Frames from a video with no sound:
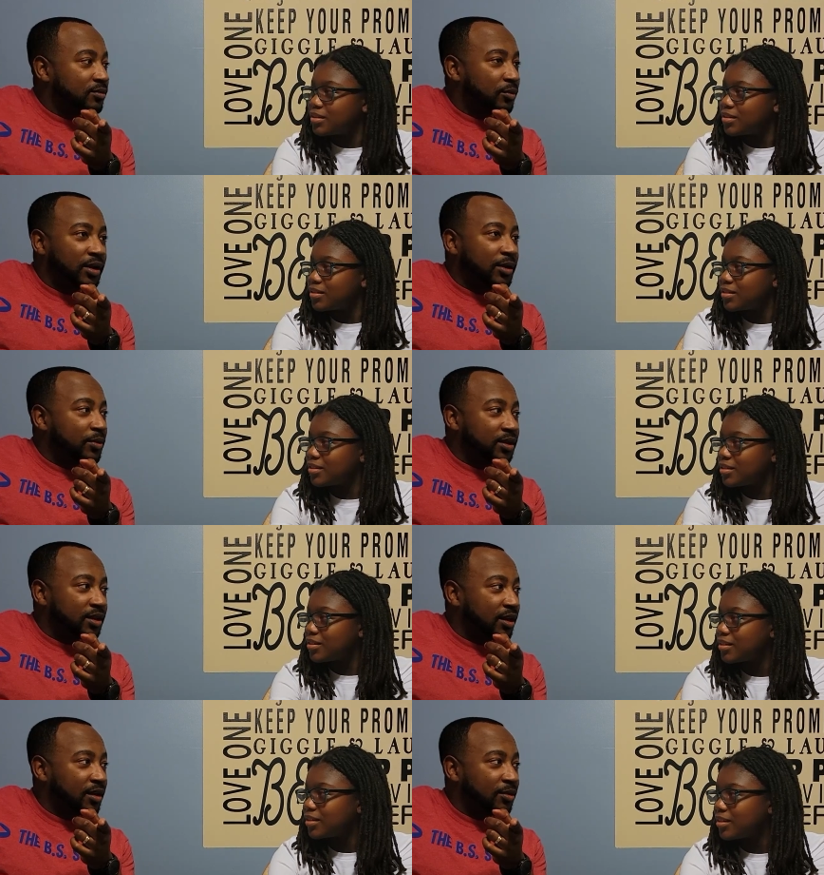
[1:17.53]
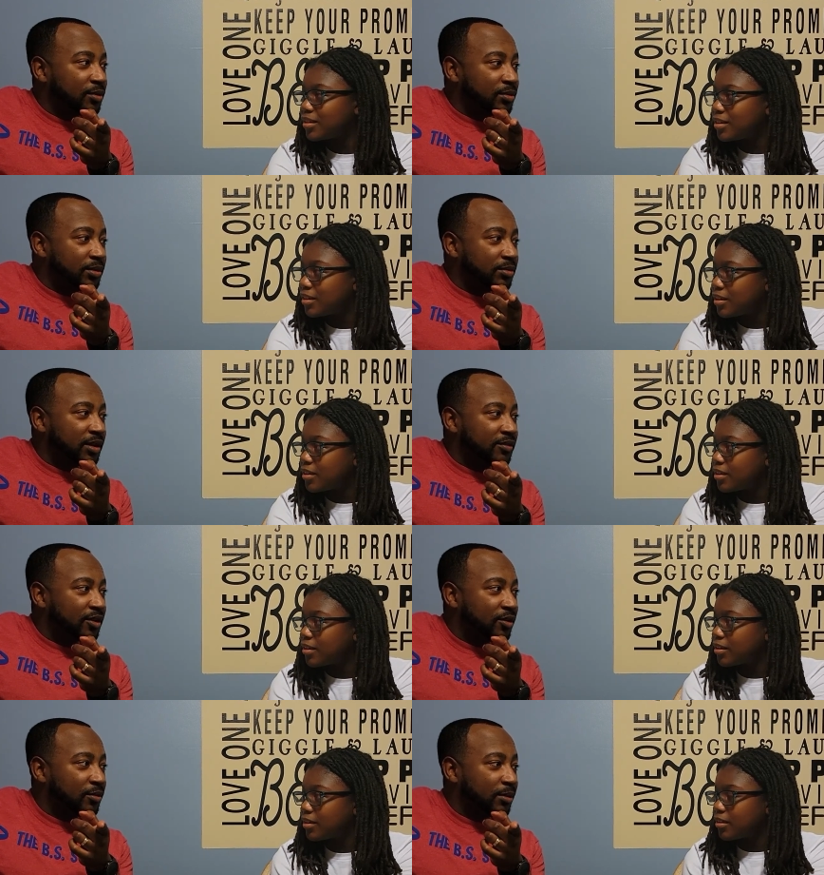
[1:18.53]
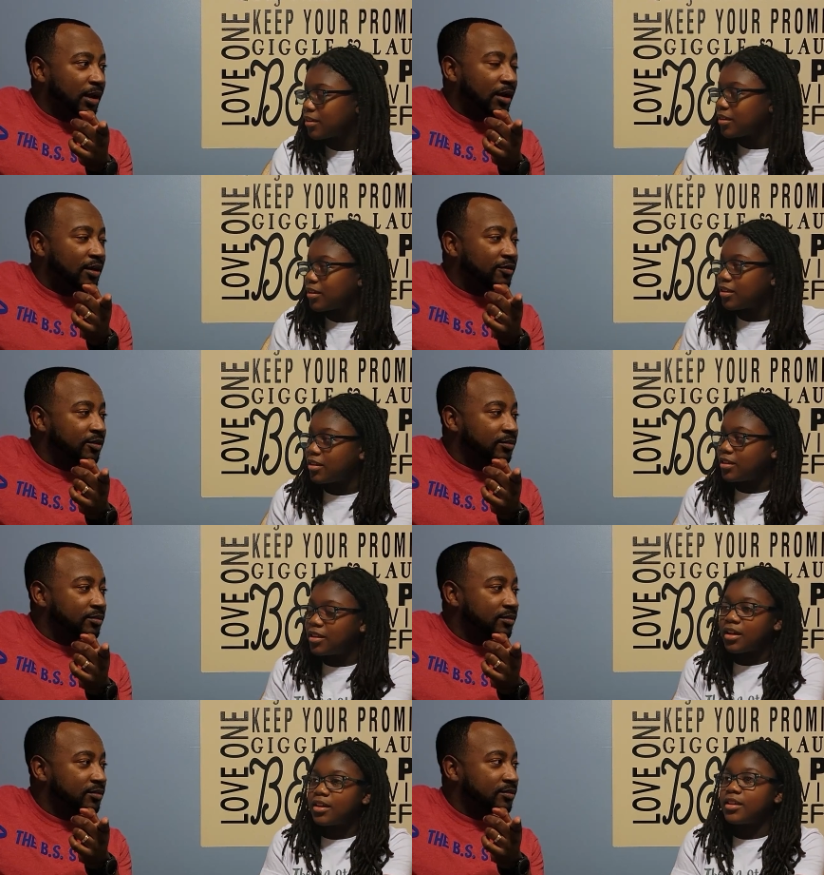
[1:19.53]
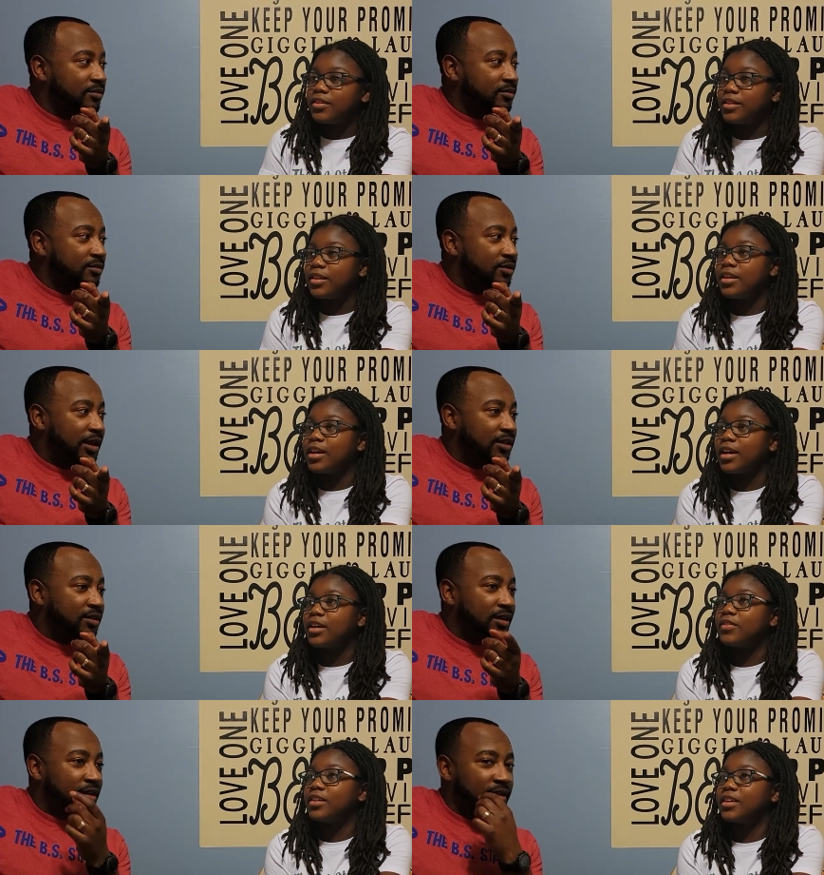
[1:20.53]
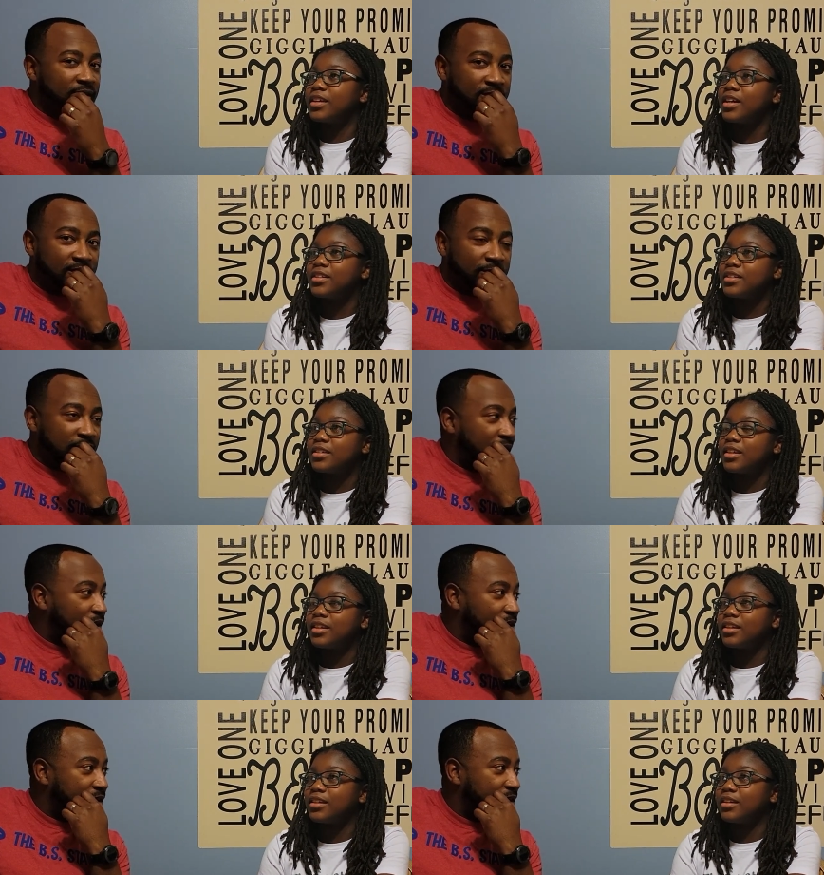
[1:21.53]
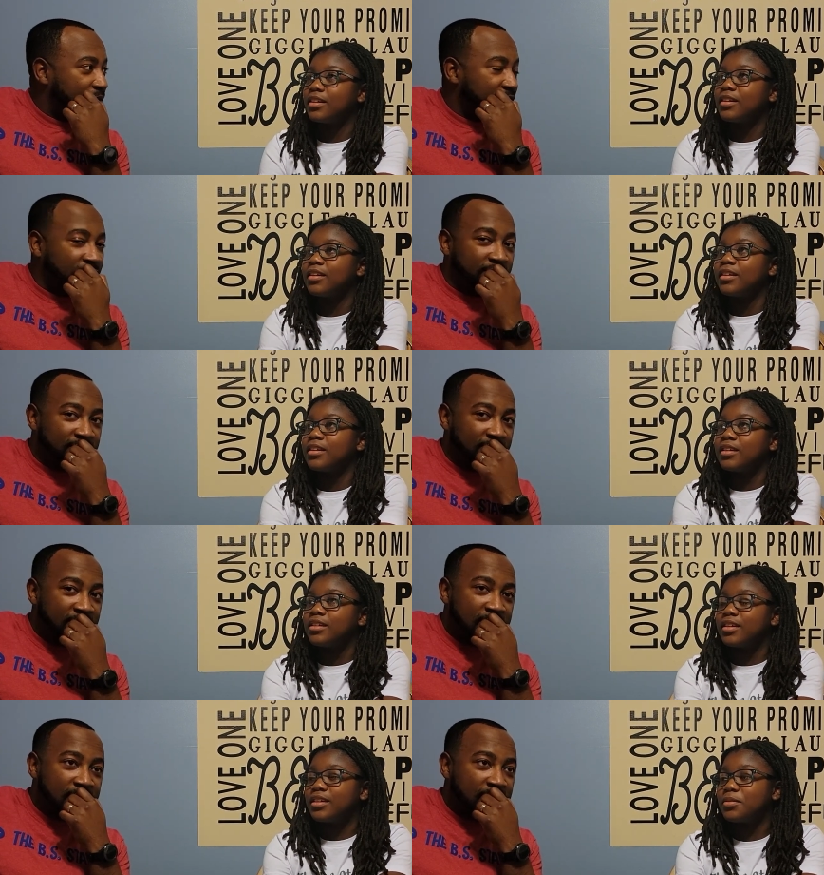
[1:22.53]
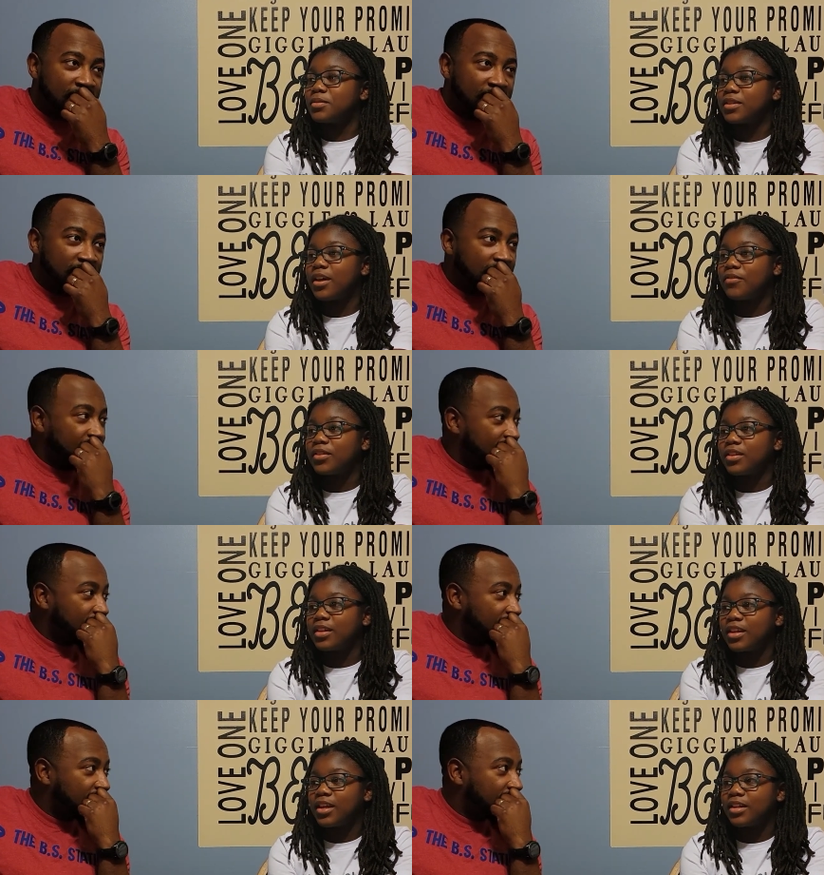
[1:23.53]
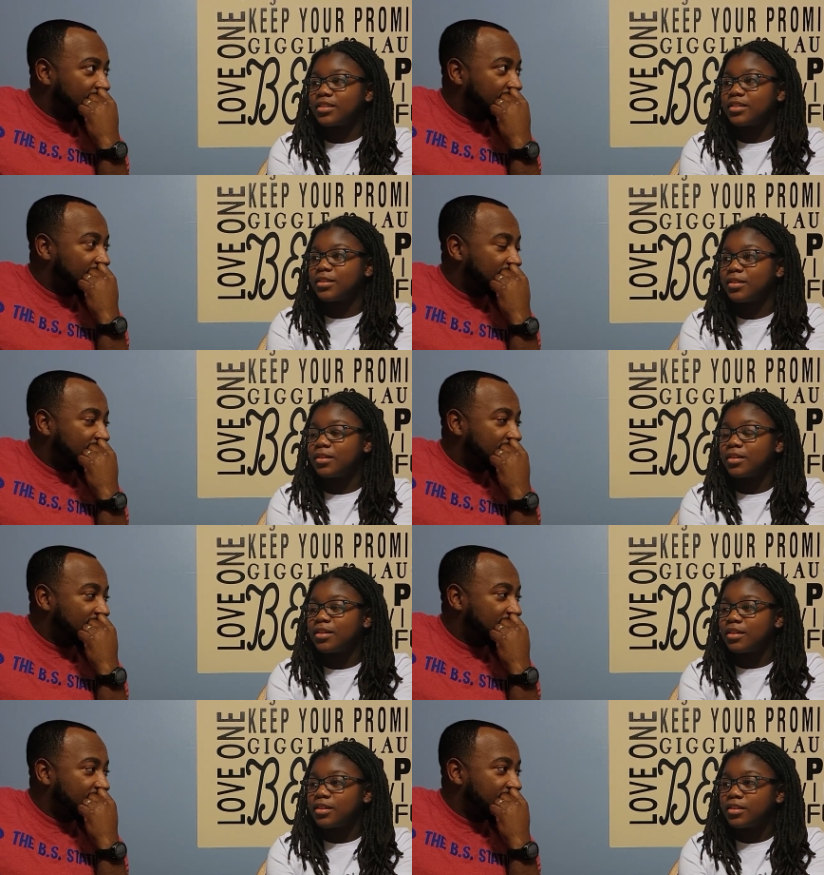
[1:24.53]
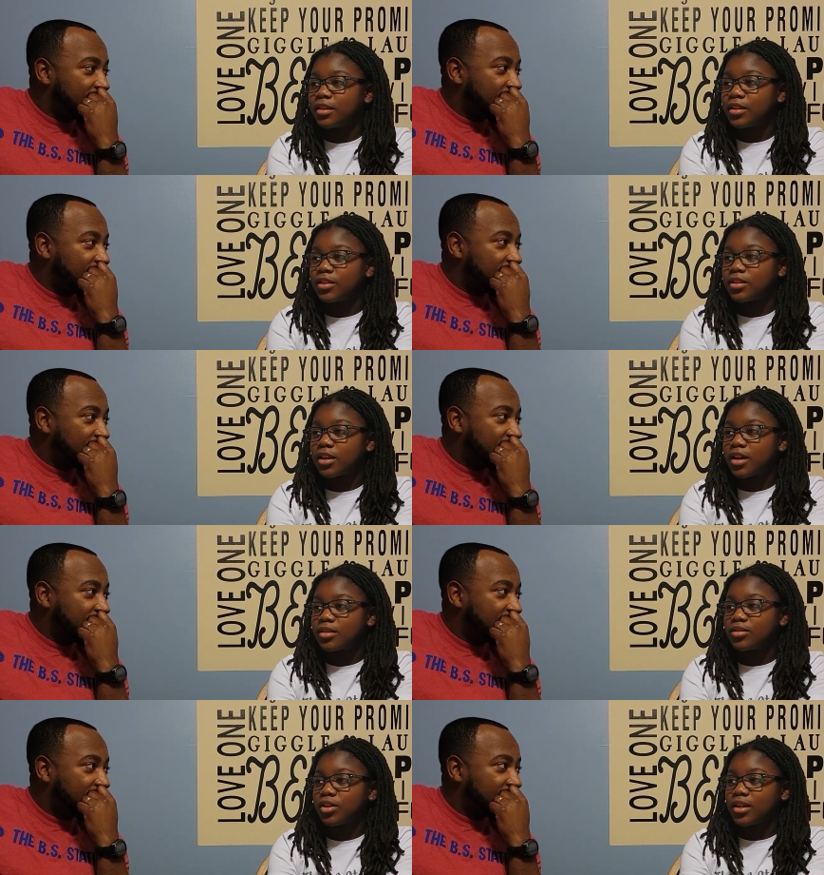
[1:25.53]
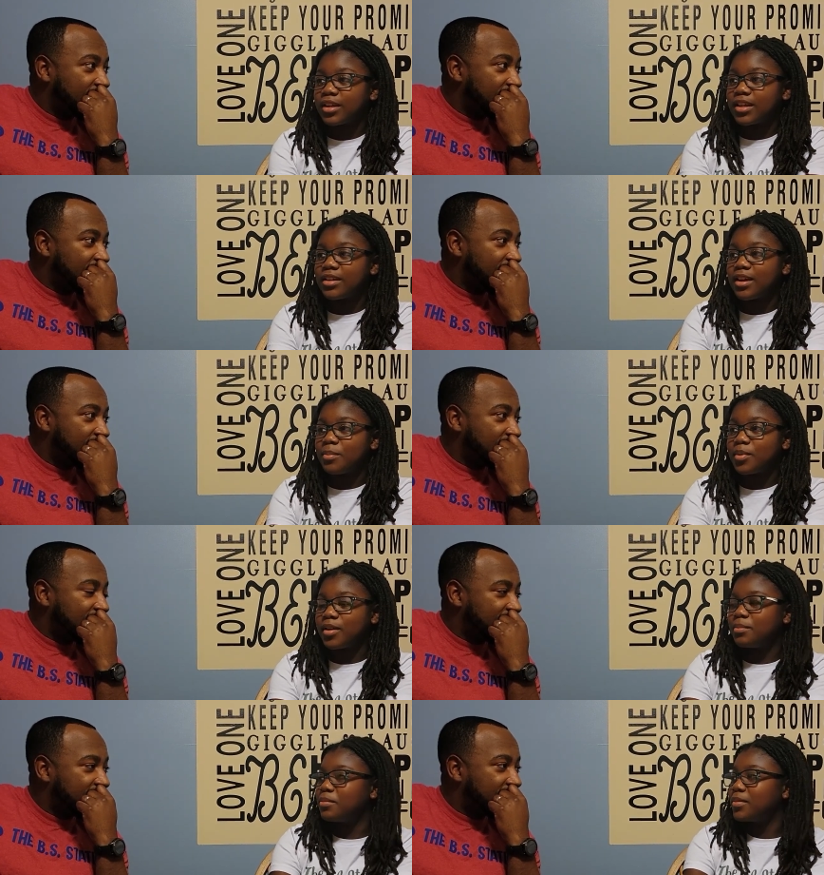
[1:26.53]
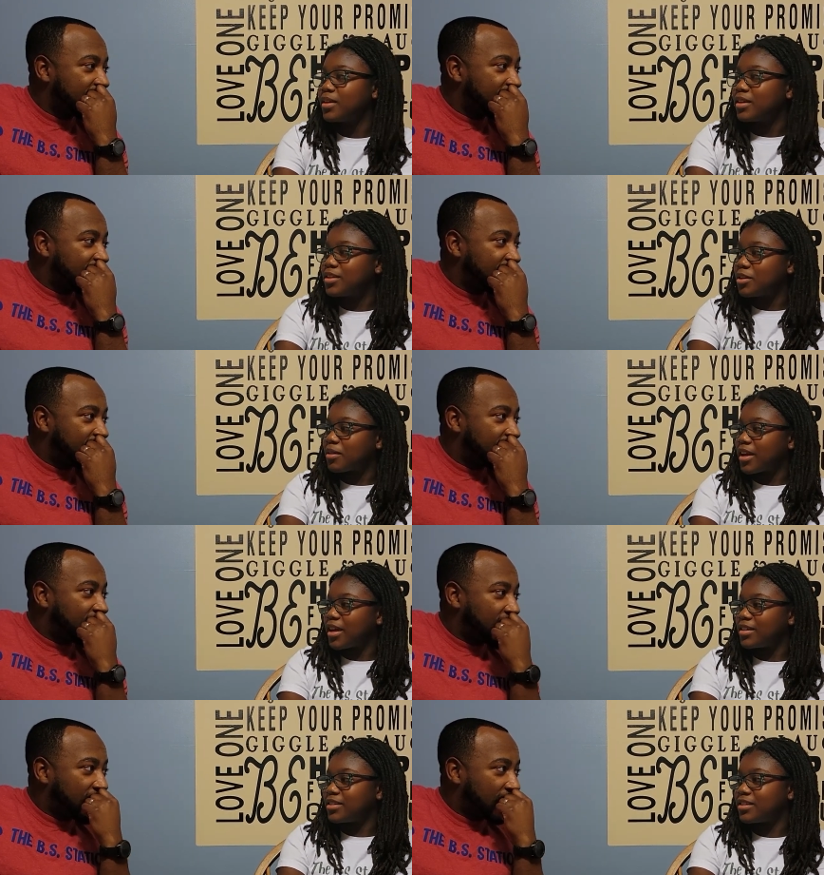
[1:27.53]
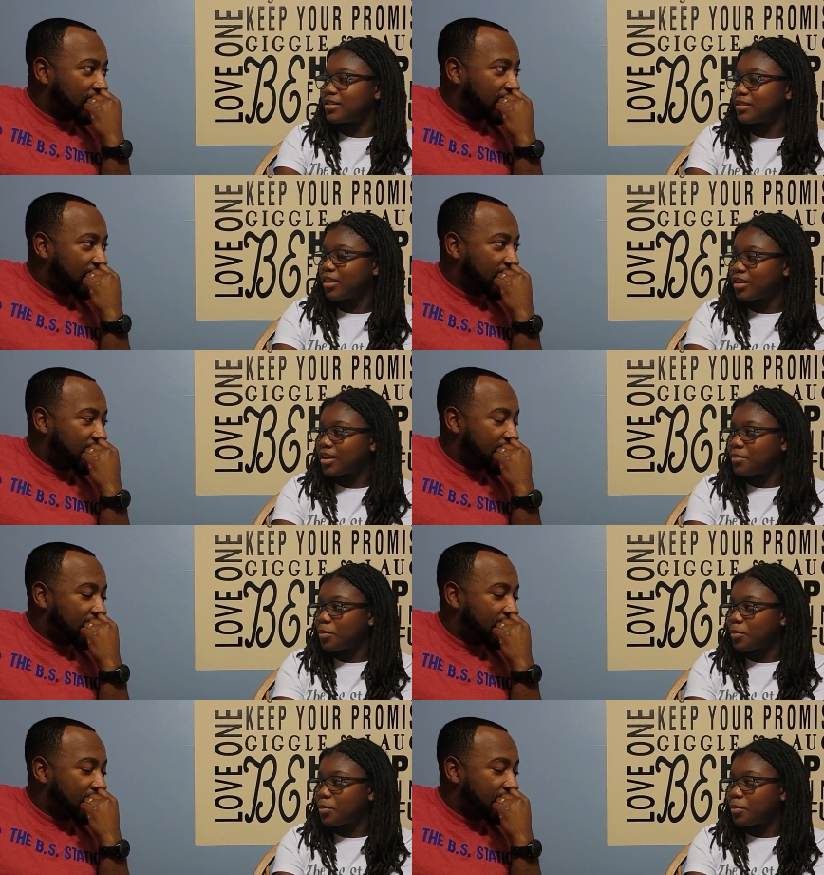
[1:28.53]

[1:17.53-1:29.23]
Speaker 1: Well, he wasn't. he was, he was left at home. Remember, y'all left him. Yeah, and then he had, and then he had so he to like. Lost. He was left.
Speaker 2: Yeah, he was left, and then he had to. These guys were trying to kidnap him, so he had to come